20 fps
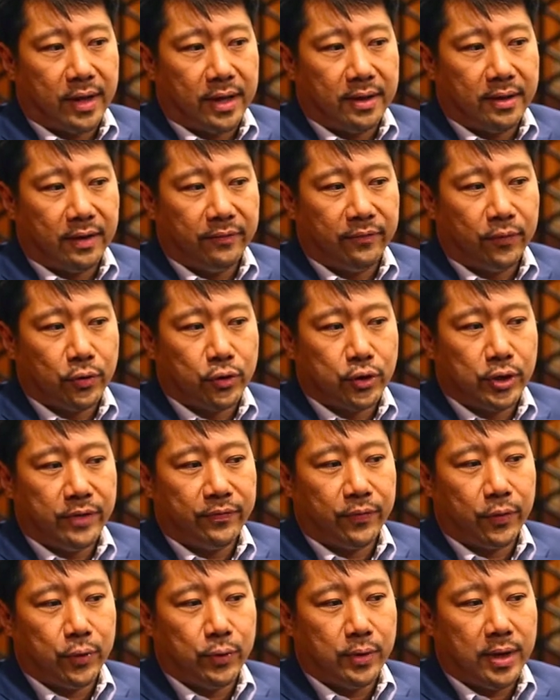unfortunately
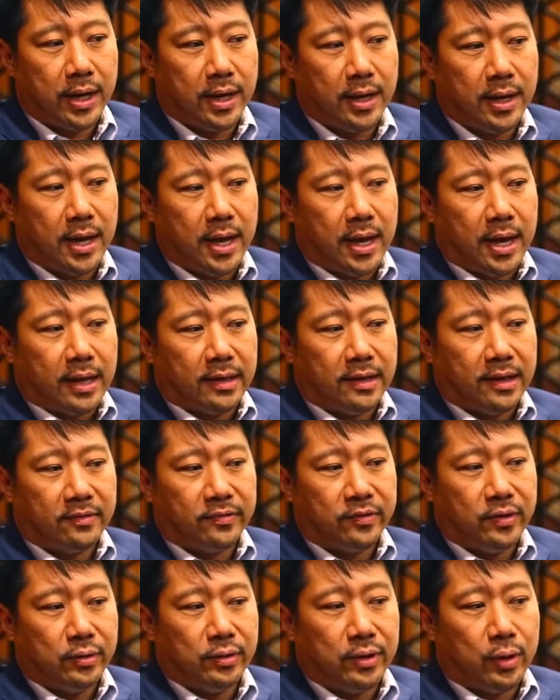for UK, there's
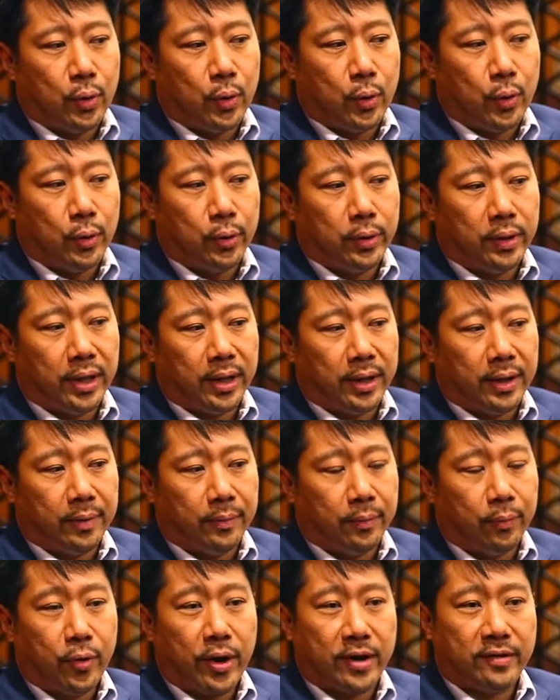still the whole
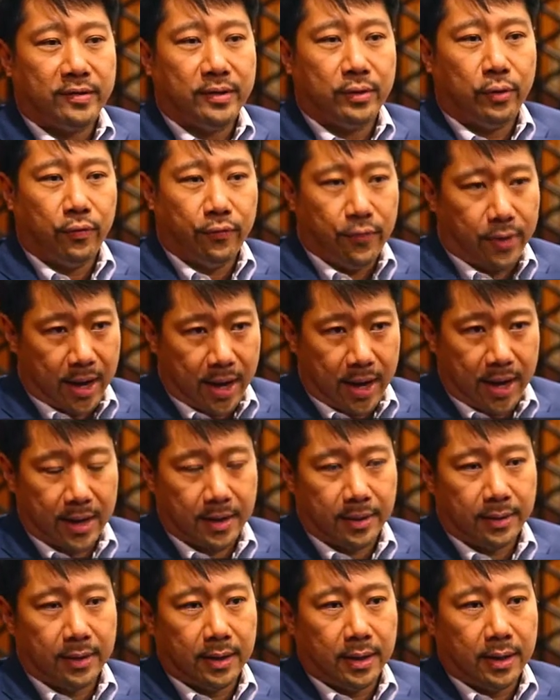Brexit
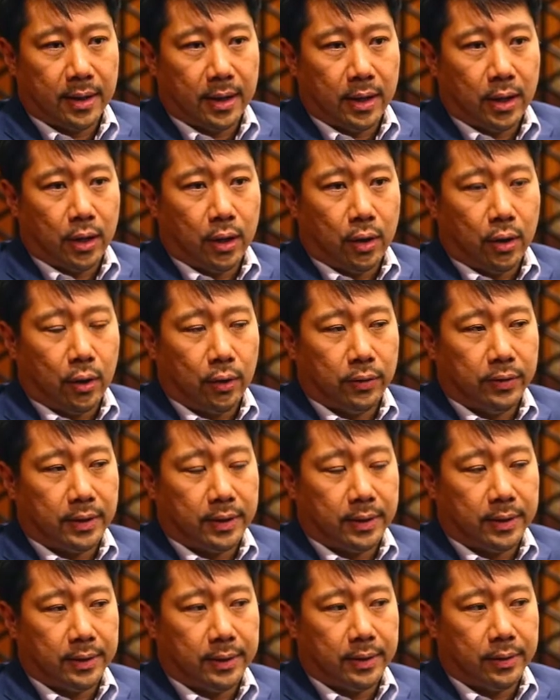overhang on
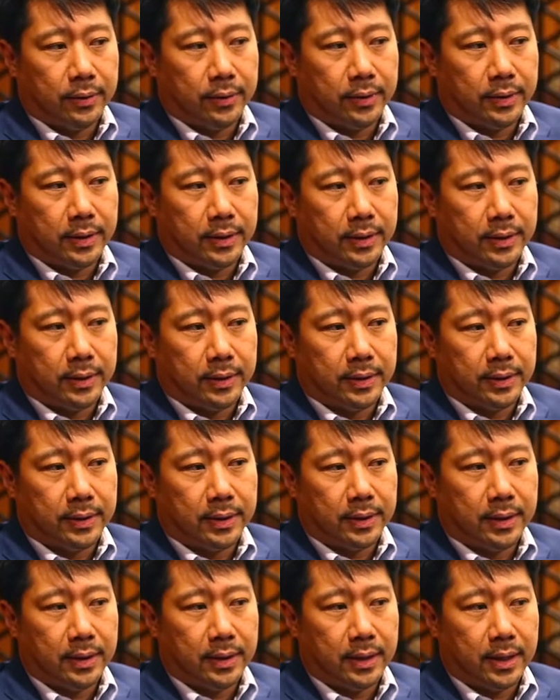the
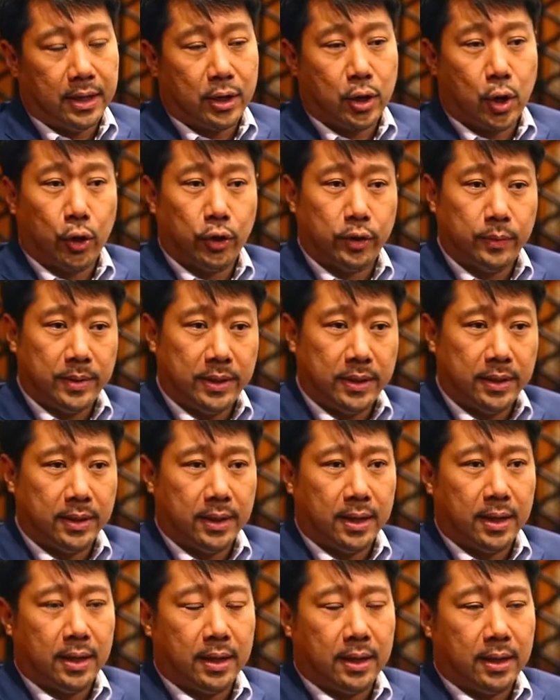economy.
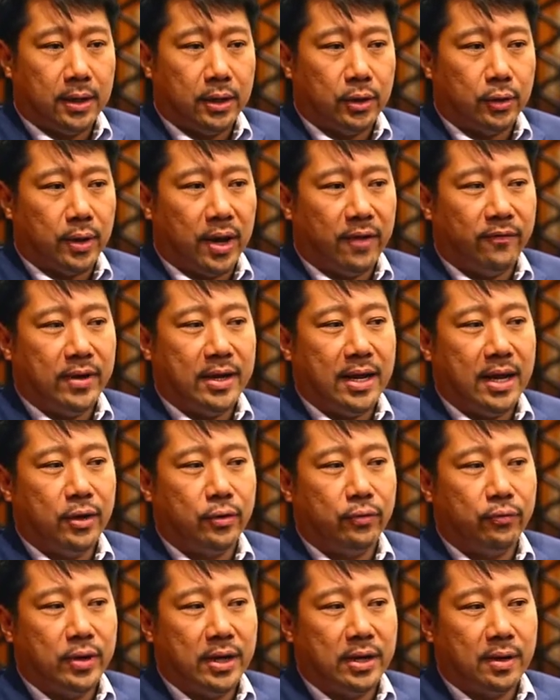Every day
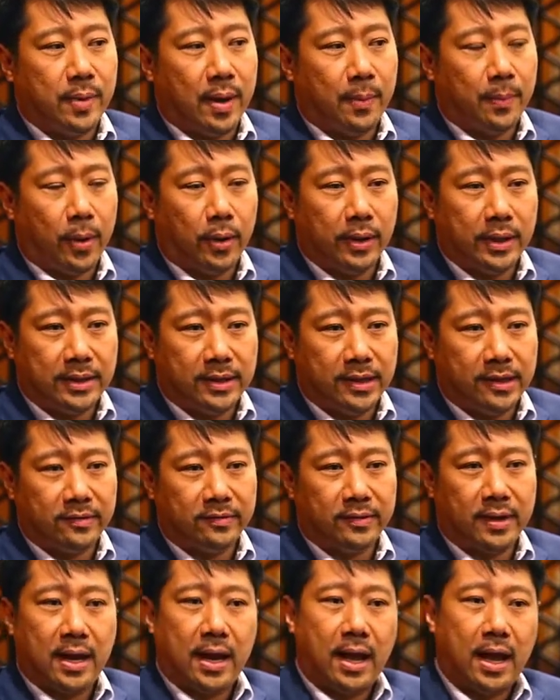you read about
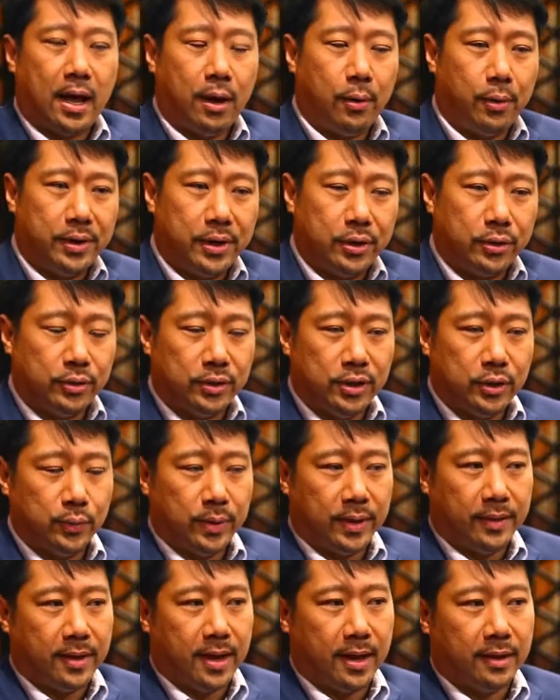politics. How are they going to deal
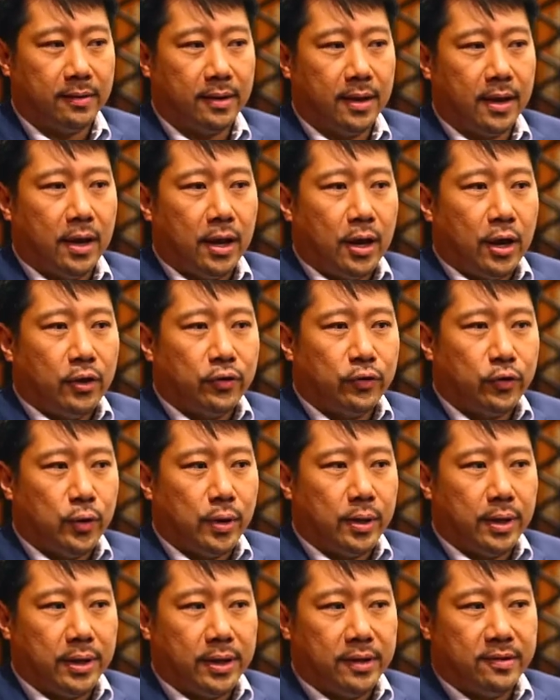with that?
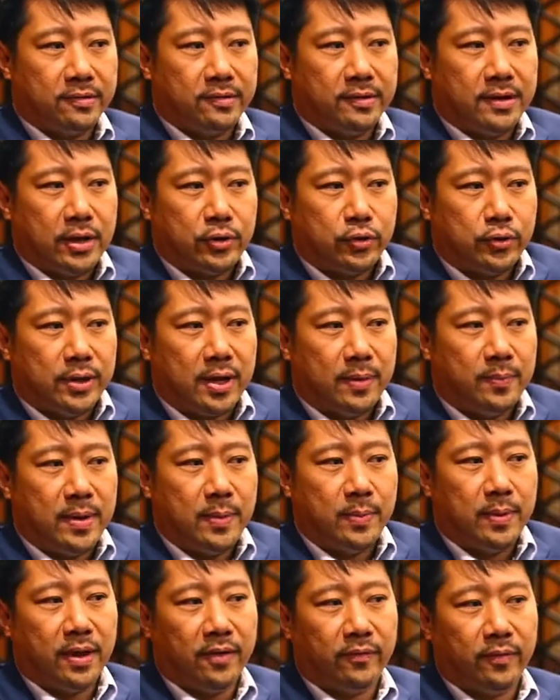So it's natural that
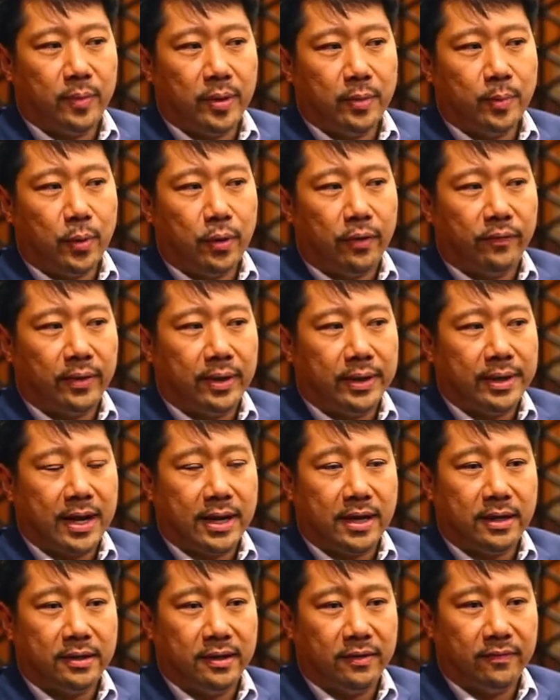people have a bit more of a
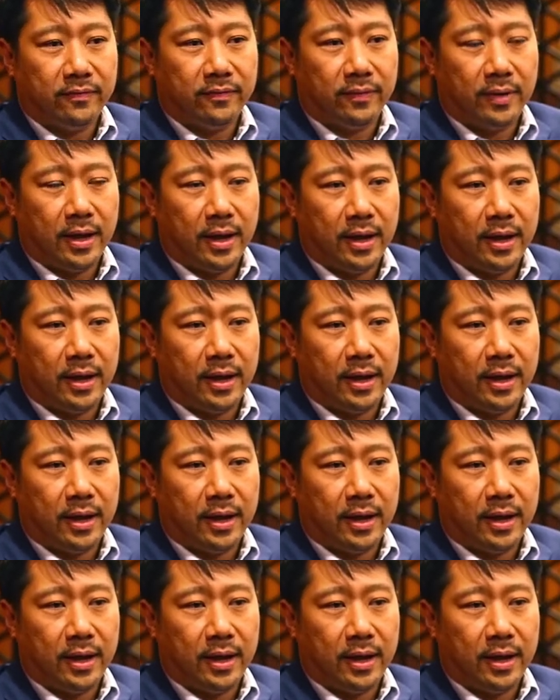negative